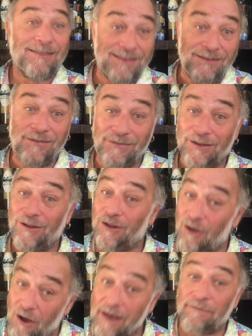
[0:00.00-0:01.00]
this
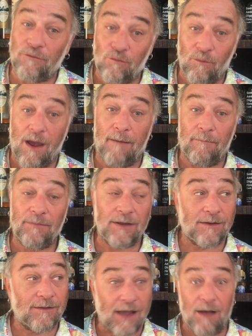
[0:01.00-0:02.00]
delightful rum
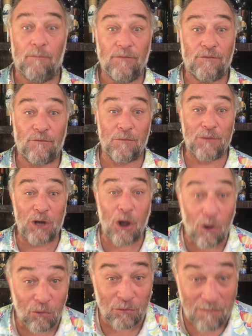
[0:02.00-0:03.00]
that comes from an
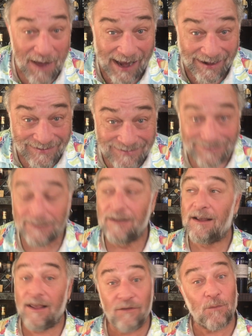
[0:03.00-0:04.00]
old mate
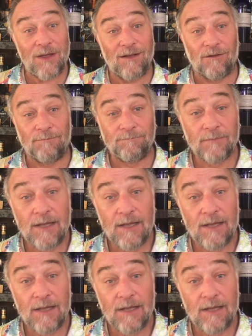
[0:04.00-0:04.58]
as well.